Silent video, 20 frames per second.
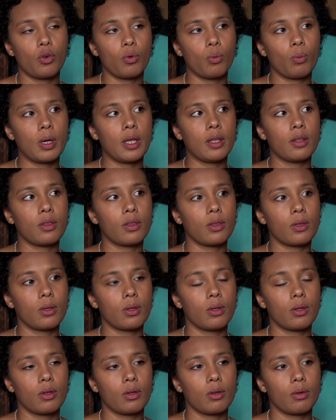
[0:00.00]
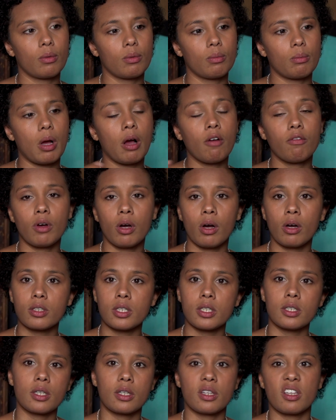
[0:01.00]
with other
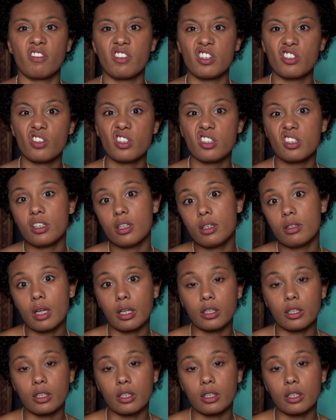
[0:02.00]
artists that they're interested in.